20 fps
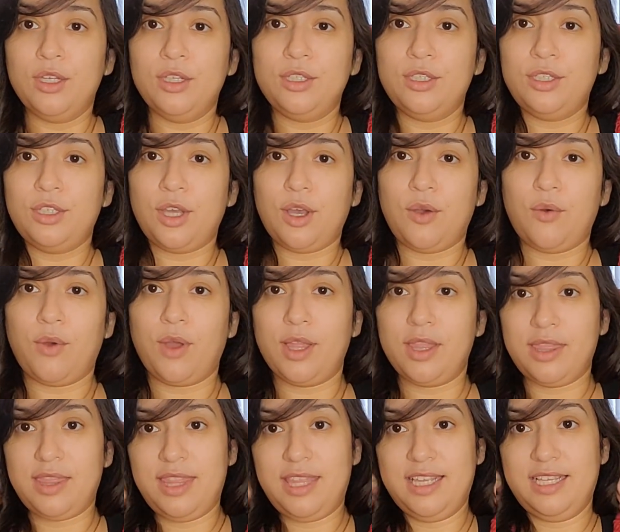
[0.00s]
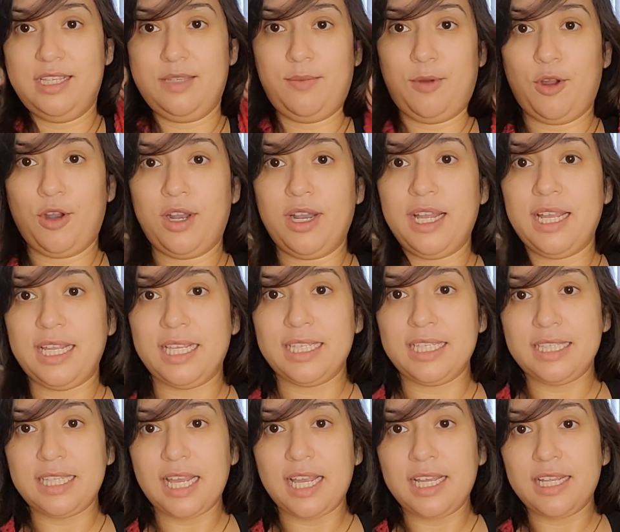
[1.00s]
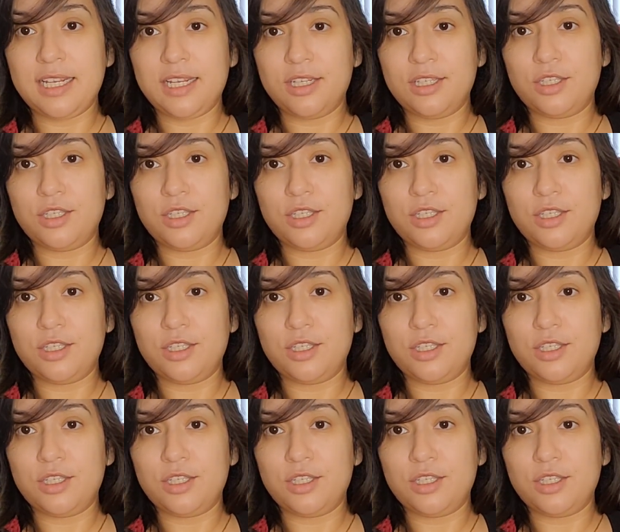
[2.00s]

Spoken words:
So this part is done.